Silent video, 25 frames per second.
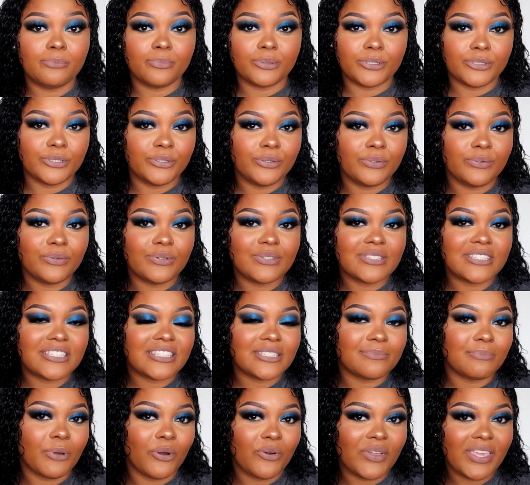blue
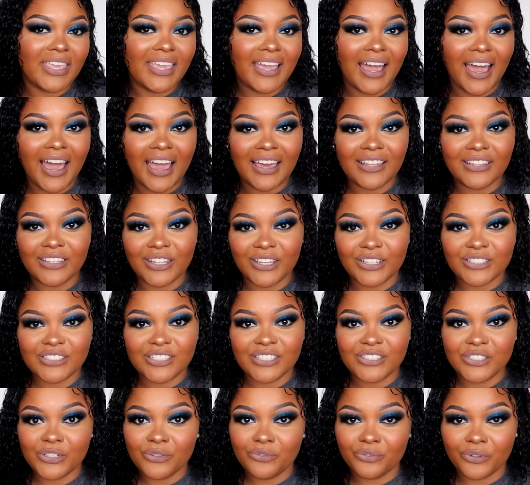smoky eye look
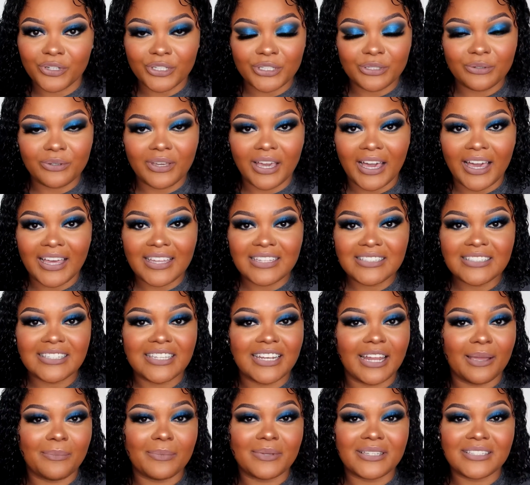to do for you guys
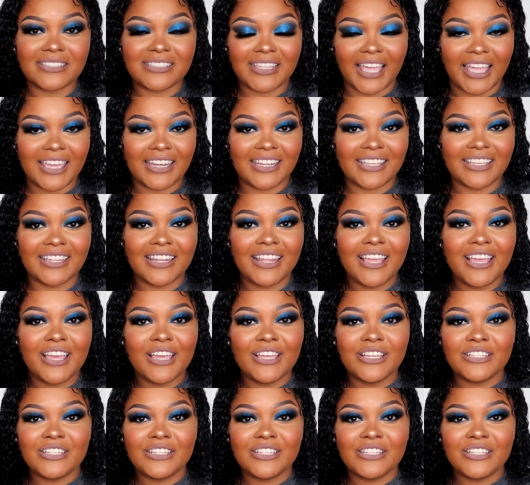and i'm excited